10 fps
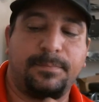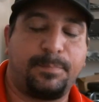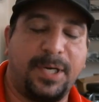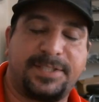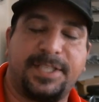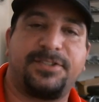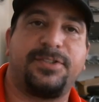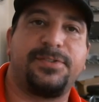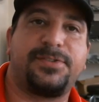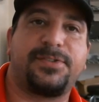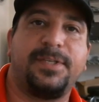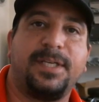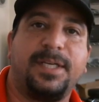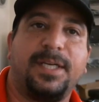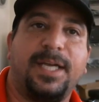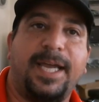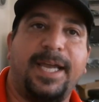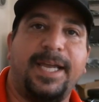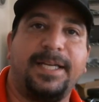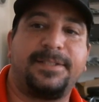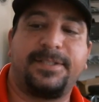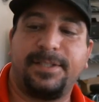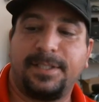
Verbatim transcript: processors, and